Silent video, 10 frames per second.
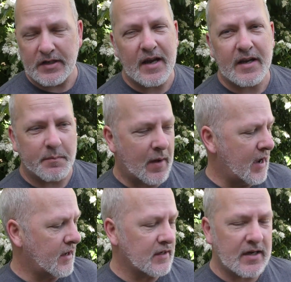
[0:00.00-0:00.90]
take it
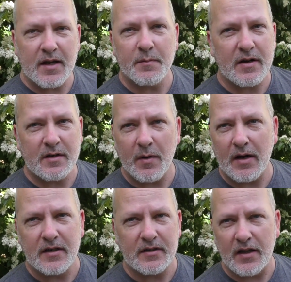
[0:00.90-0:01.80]
back to
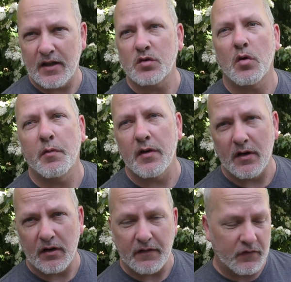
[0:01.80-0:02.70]
Bunnings and they'll swap it
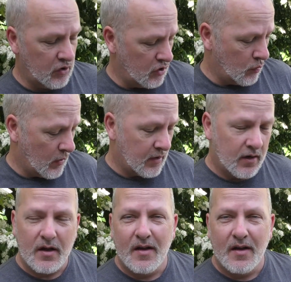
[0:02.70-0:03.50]
and they'll give you a new one.